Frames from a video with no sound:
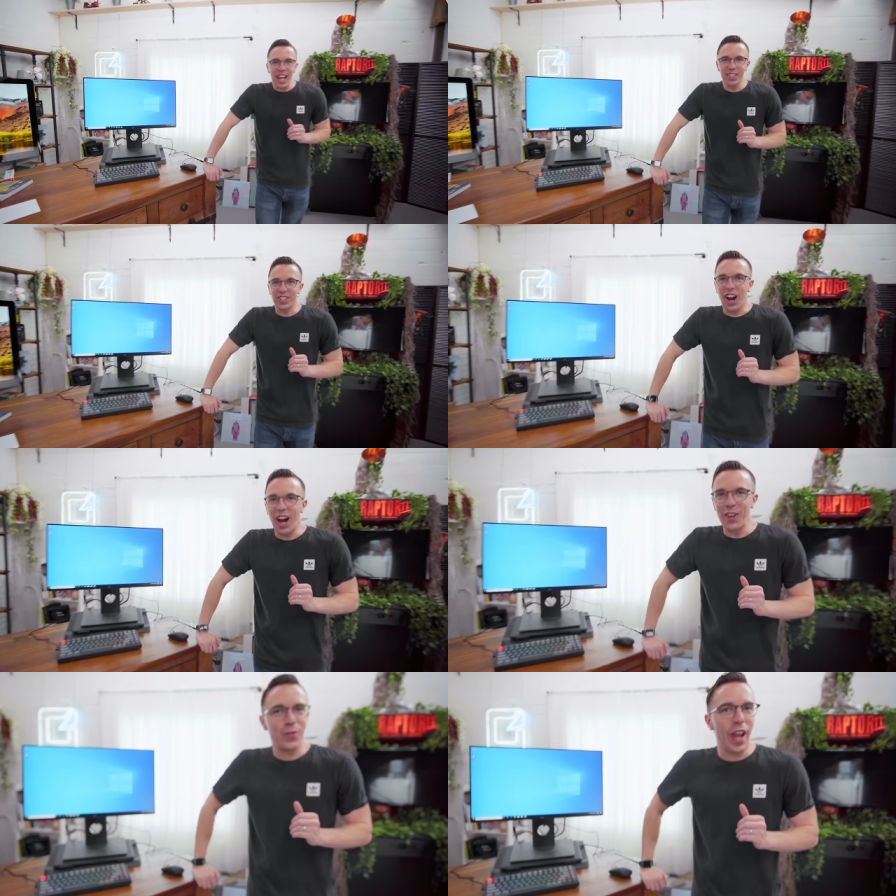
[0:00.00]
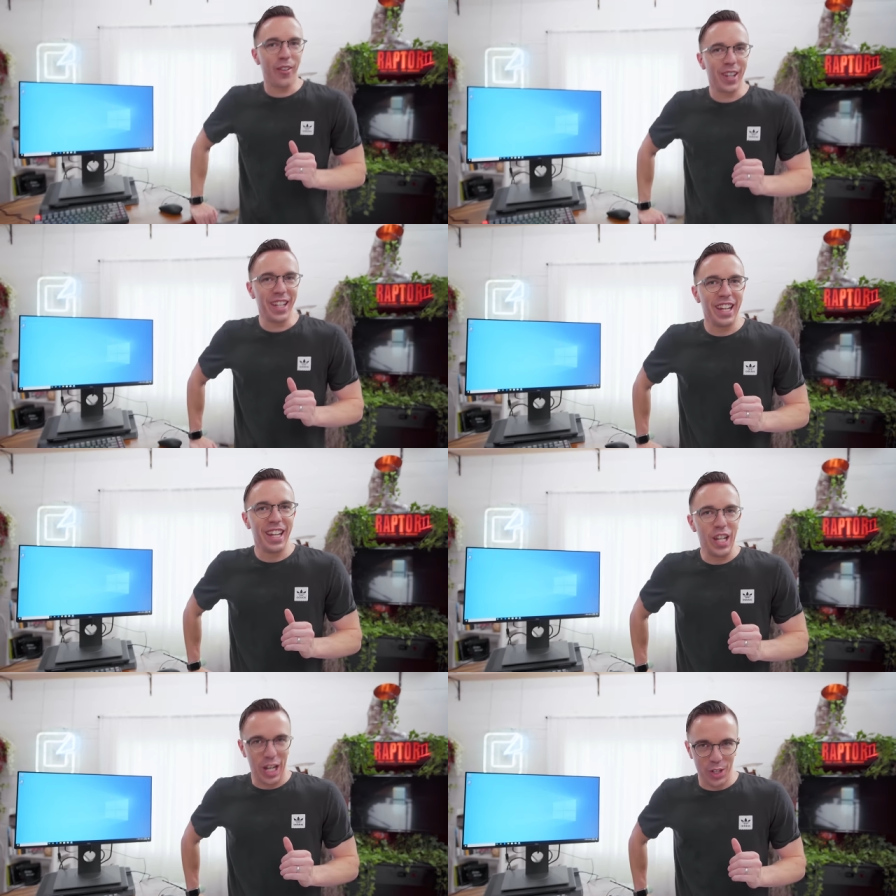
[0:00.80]
has gone very
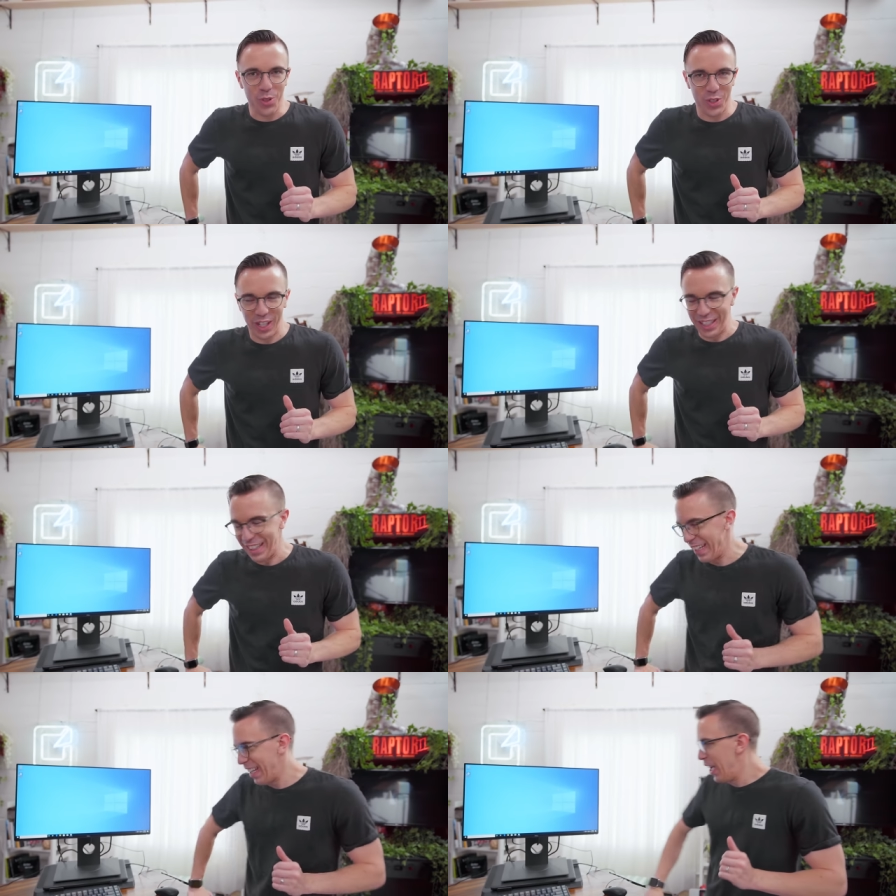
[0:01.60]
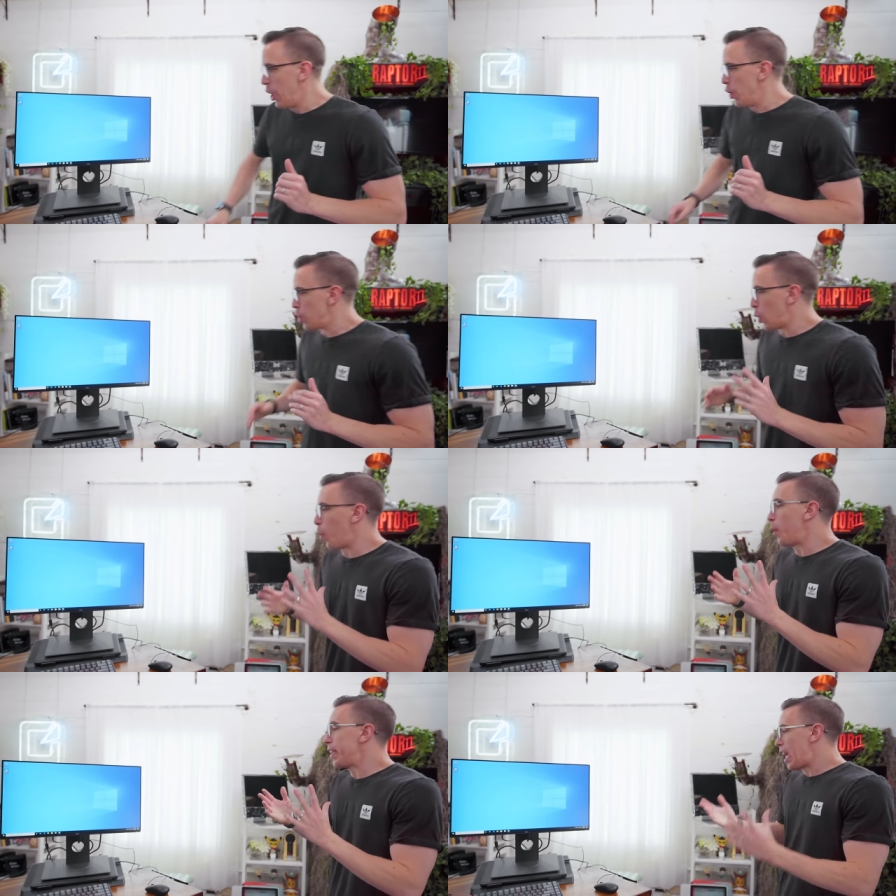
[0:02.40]
interestingly. So
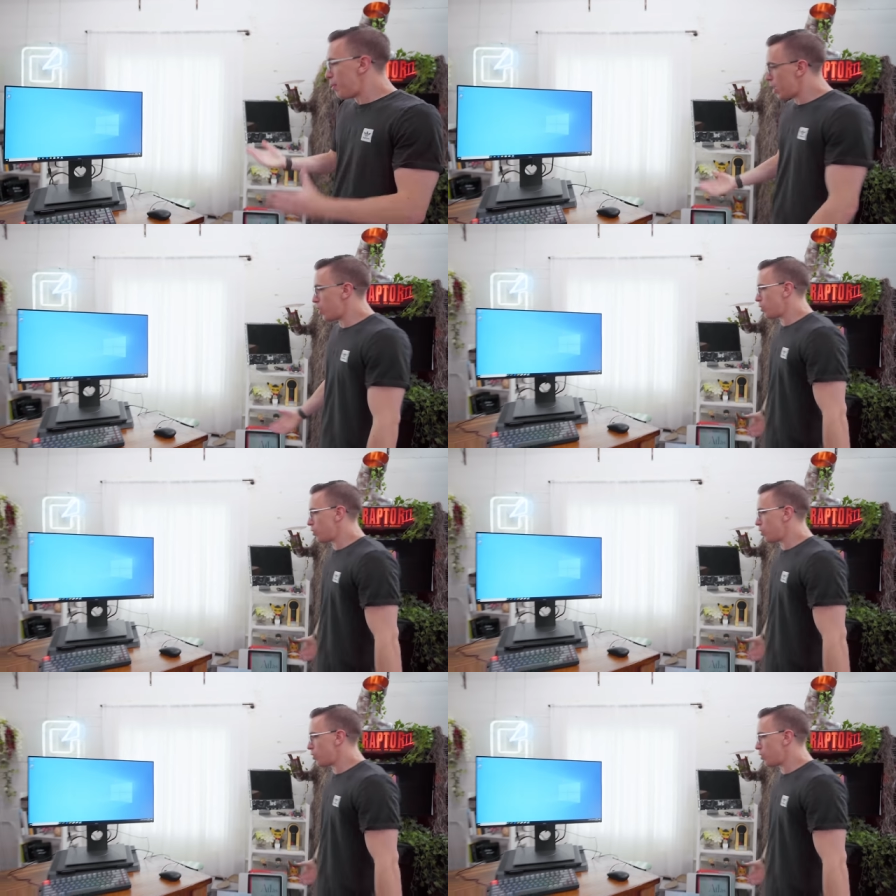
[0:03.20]
when we came into the